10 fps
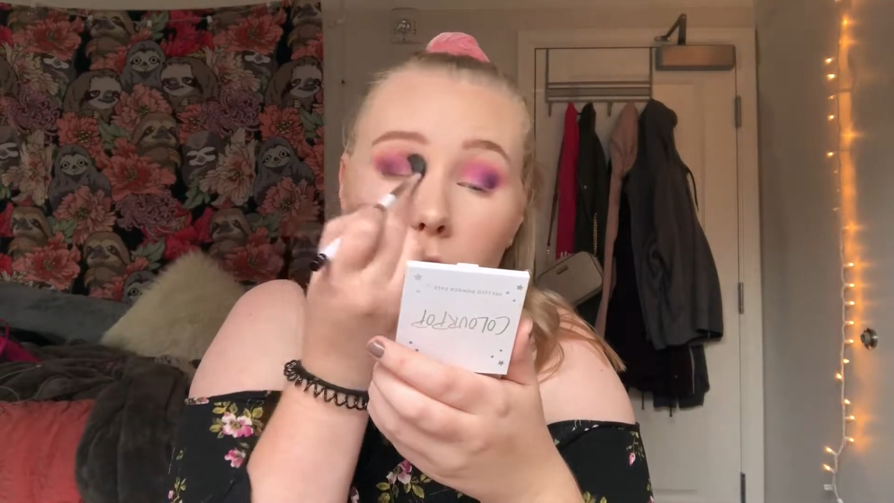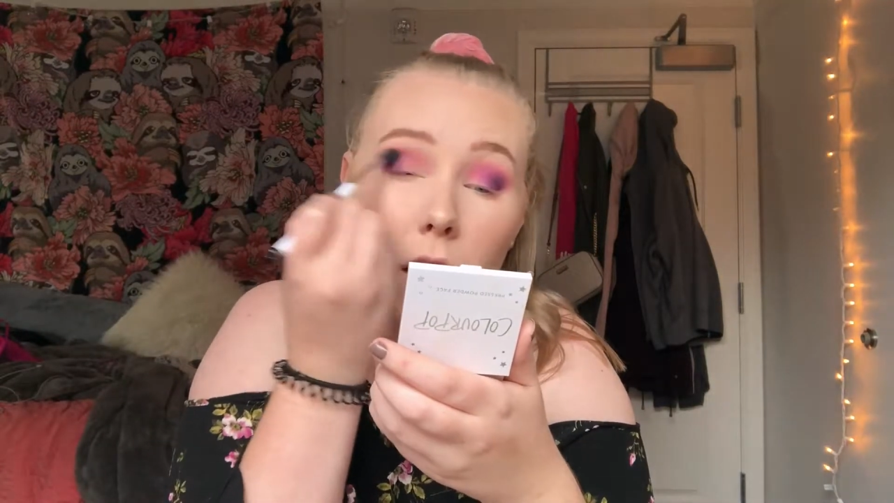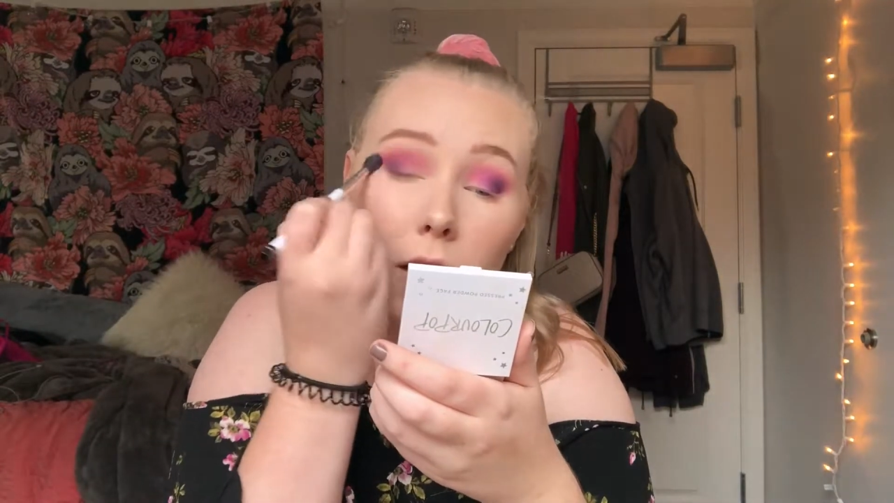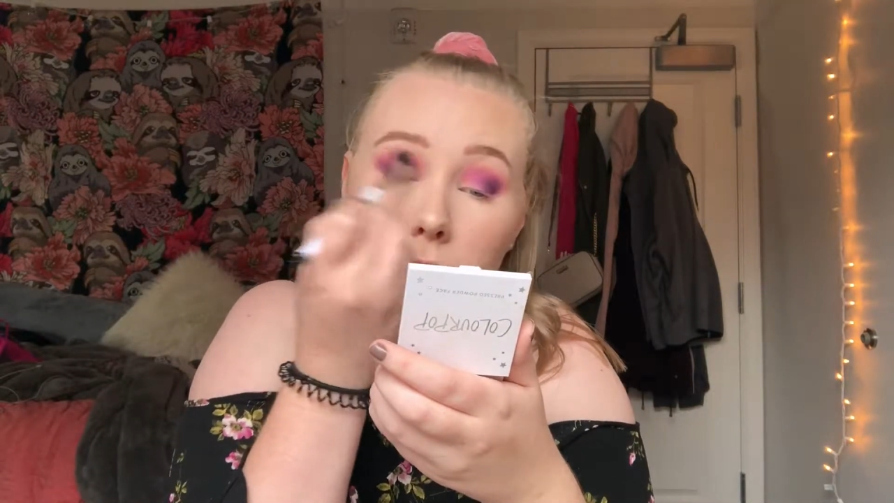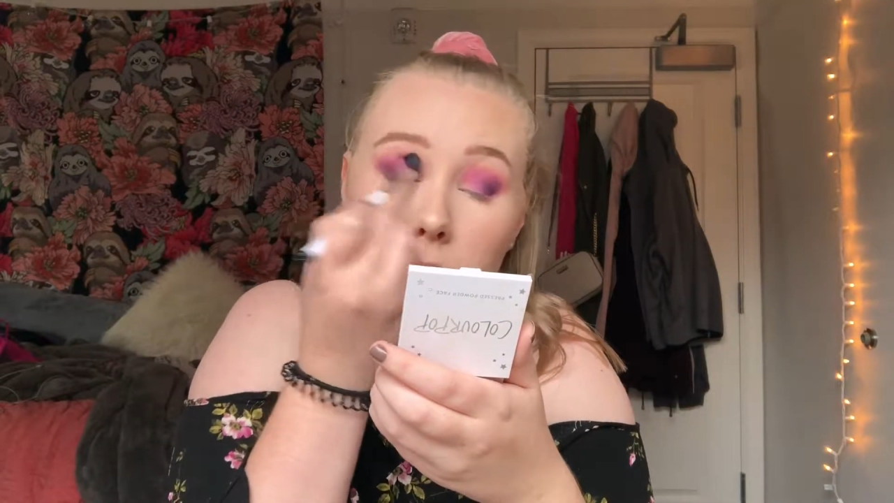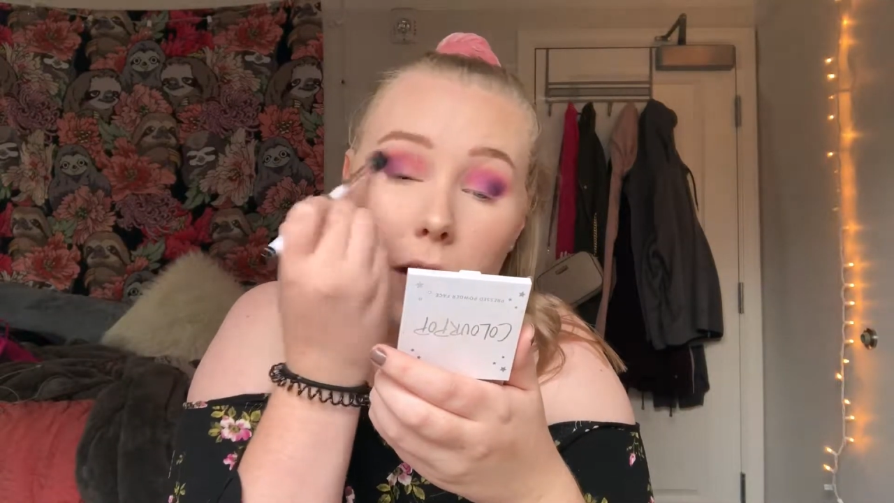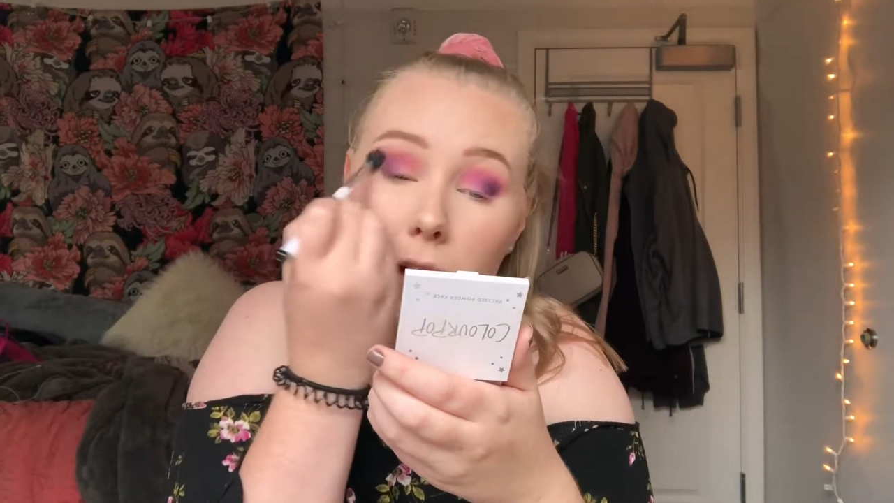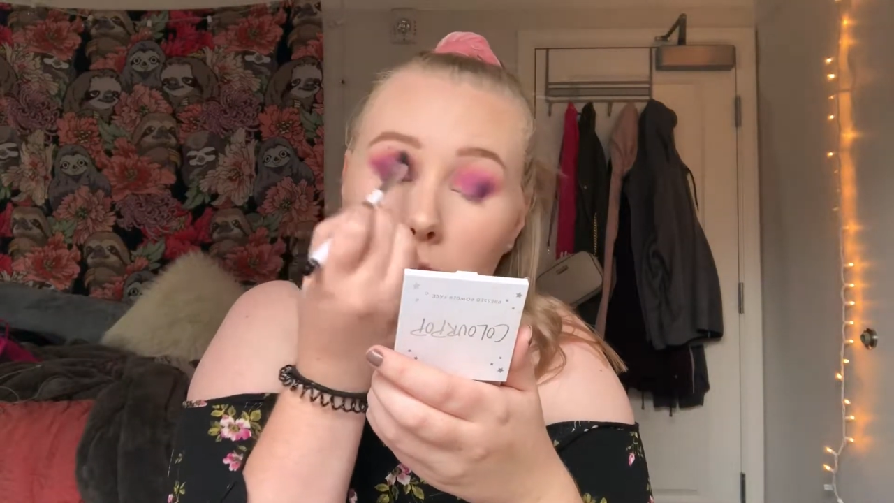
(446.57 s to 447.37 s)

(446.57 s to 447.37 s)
all of that